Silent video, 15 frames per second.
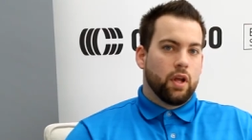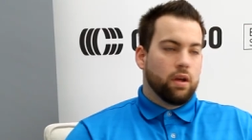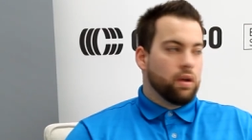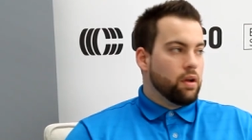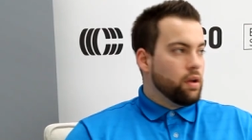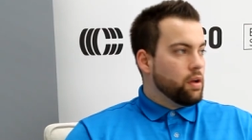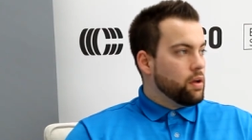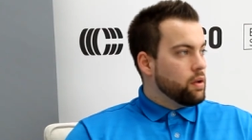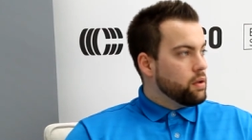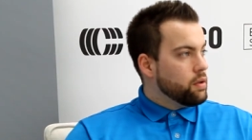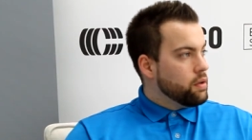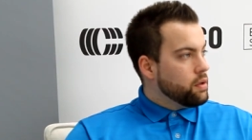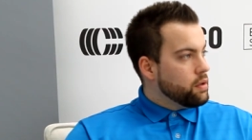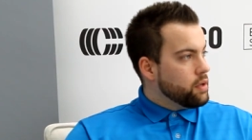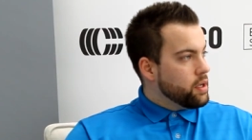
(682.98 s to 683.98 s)
you can upgrade
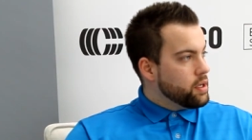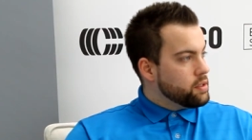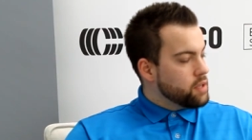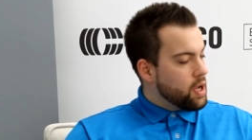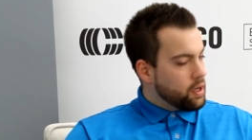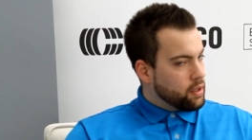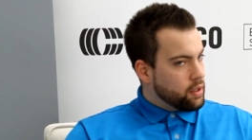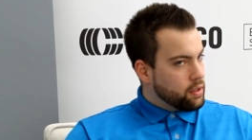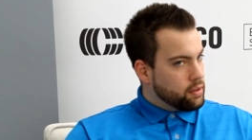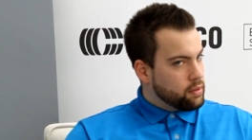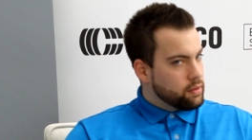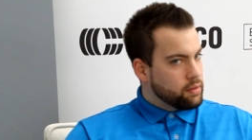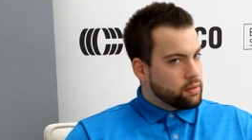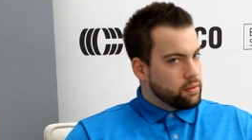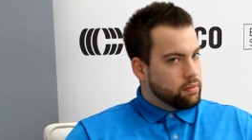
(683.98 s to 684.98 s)
too, right? Exactly. Yeah.
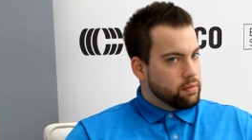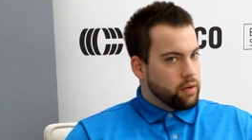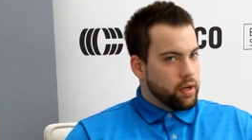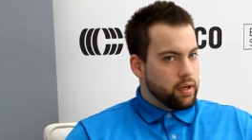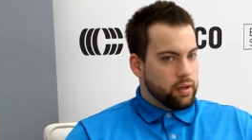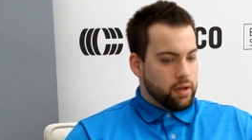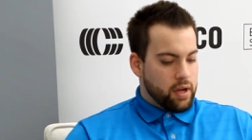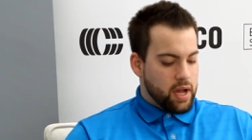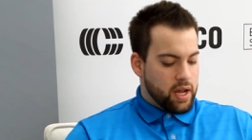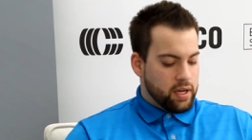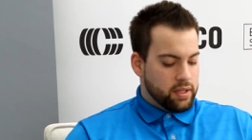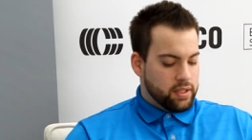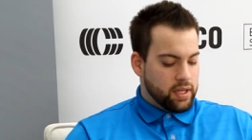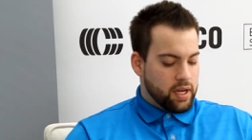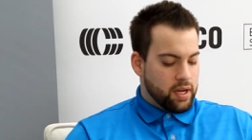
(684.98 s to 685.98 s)
Okay. Right.
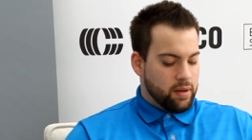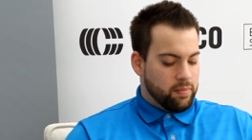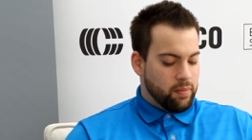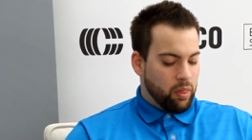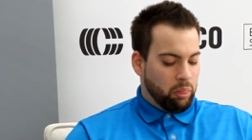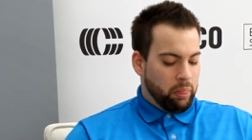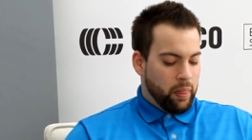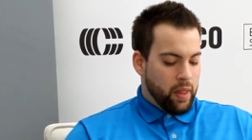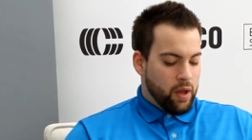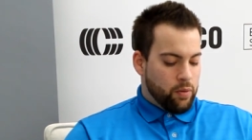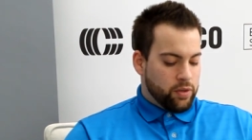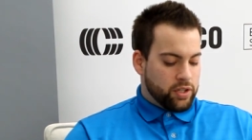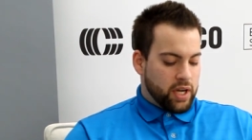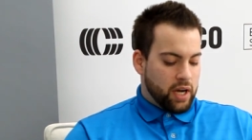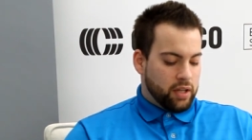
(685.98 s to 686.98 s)
And um, which
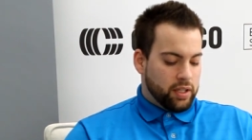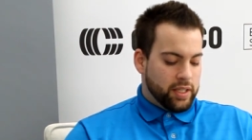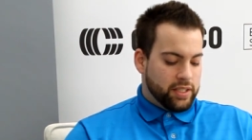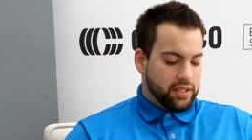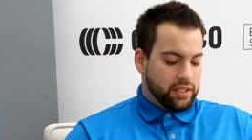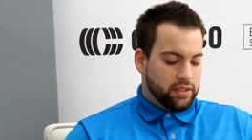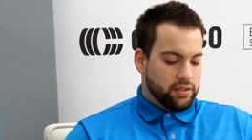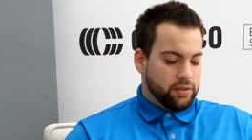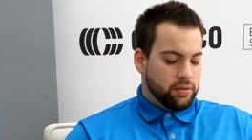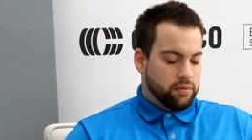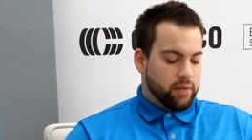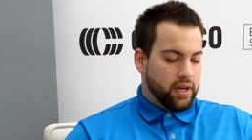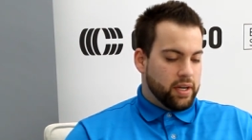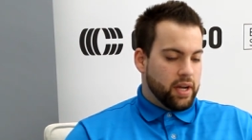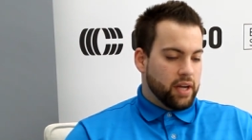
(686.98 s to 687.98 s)
kind of leads into
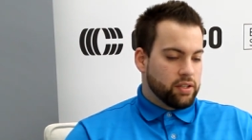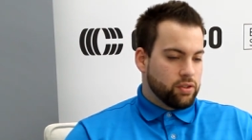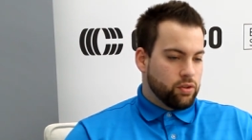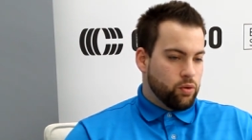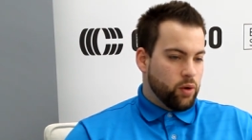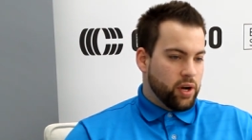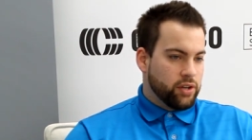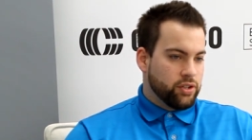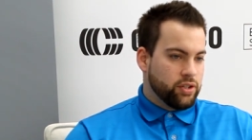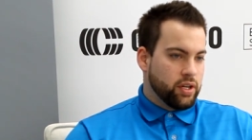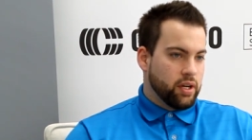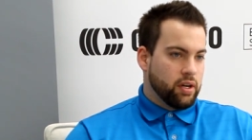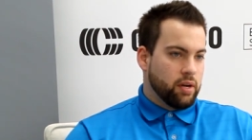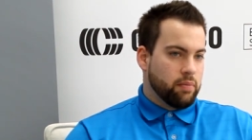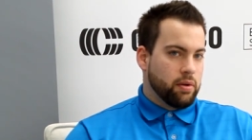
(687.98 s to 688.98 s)
my next
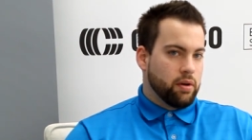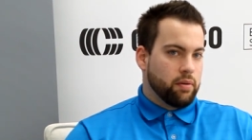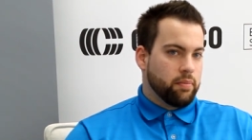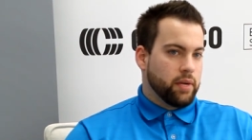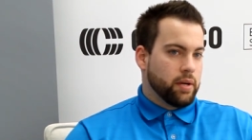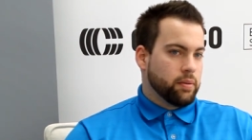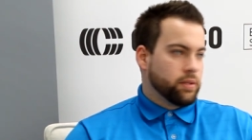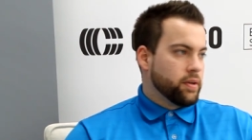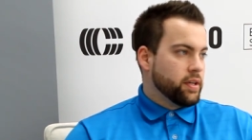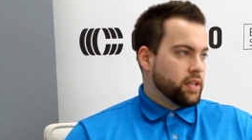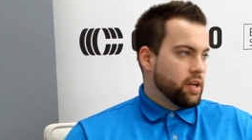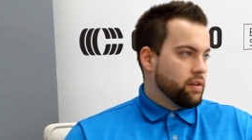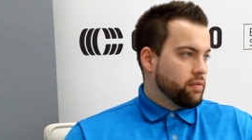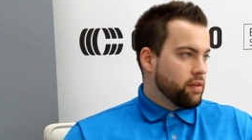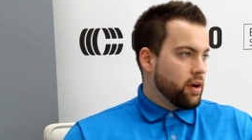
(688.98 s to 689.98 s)
question about being able to
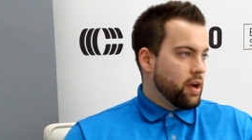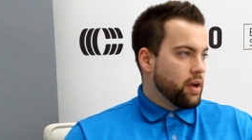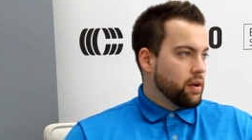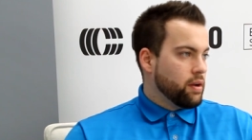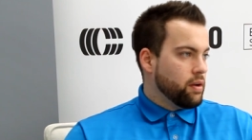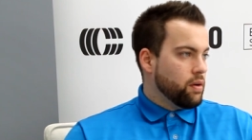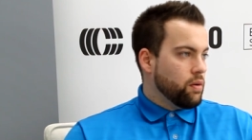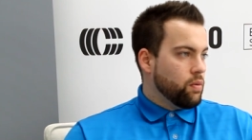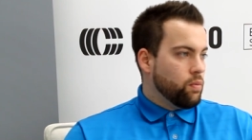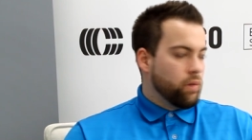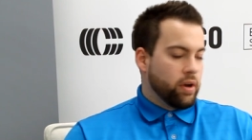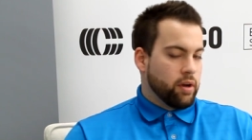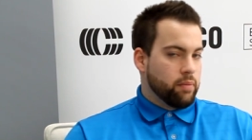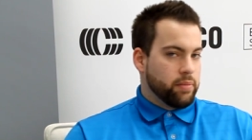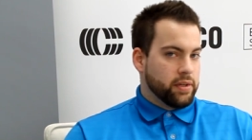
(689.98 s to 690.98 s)
identify what
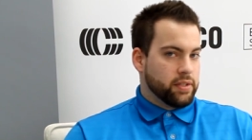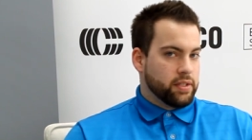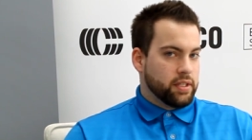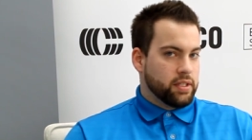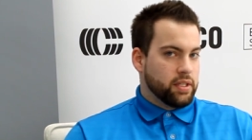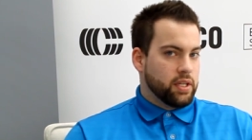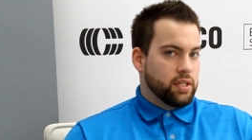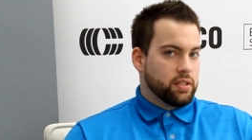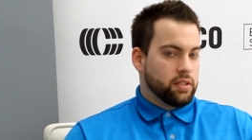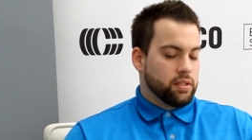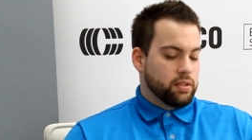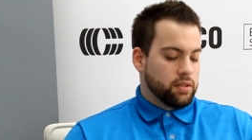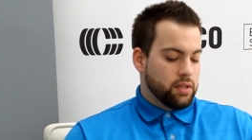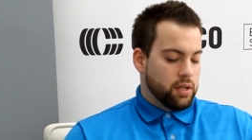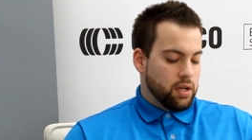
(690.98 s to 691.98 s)
your business needs
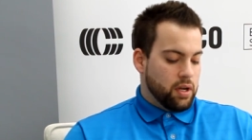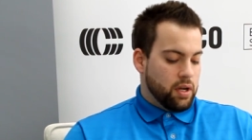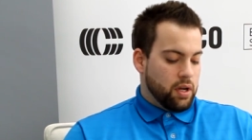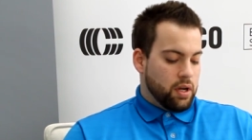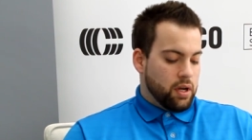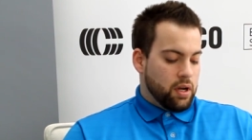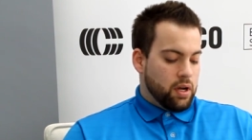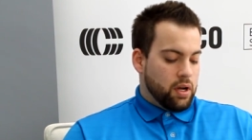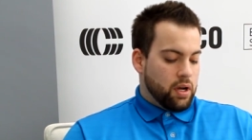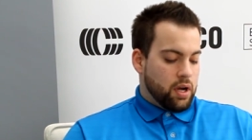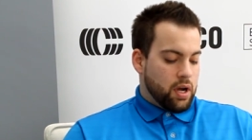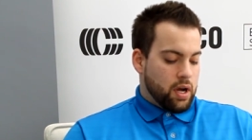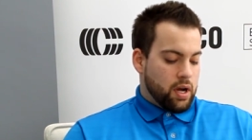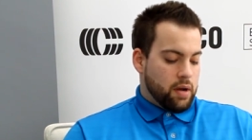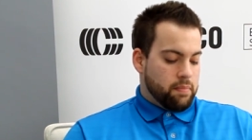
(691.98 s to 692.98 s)
is.
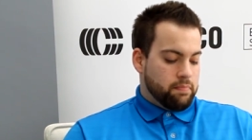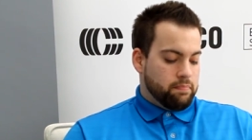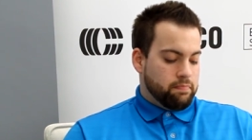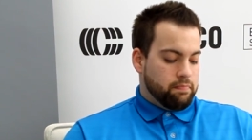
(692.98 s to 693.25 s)
Um,